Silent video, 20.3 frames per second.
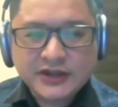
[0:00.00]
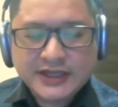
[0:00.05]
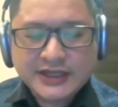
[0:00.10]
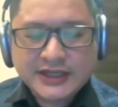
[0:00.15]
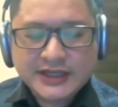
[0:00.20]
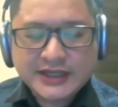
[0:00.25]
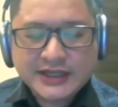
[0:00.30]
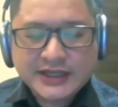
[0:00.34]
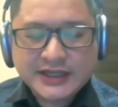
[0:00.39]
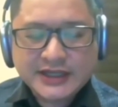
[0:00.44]
you
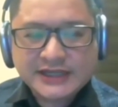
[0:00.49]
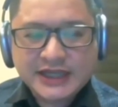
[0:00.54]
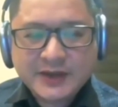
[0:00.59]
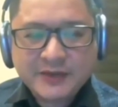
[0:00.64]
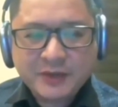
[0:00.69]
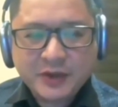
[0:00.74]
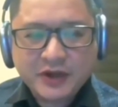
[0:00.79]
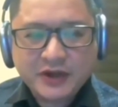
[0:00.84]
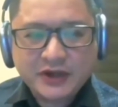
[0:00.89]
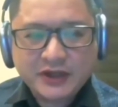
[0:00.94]
can
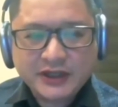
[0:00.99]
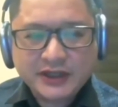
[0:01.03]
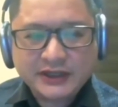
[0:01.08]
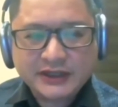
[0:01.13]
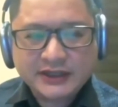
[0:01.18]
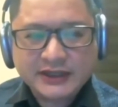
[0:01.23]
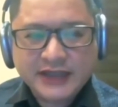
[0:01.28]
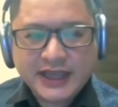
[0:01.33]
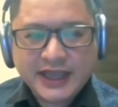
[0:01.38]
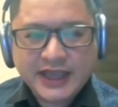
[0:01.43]
see naman
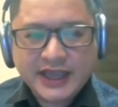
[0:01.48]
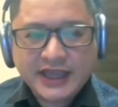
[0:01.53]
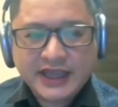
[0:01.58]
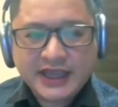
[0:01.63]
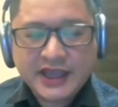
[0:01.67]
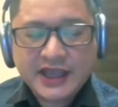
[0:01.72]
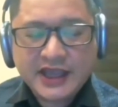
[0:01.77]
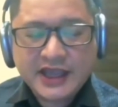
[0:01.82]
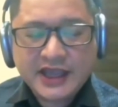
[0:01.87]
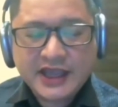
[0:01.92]
po that
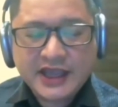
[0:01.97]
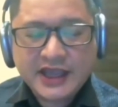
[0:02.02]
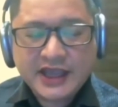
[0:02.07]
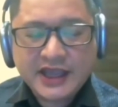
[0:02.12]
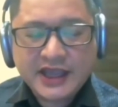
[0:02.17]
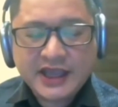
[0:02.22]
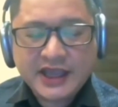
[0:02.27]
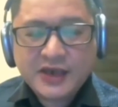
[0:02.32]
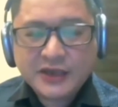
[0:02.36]
day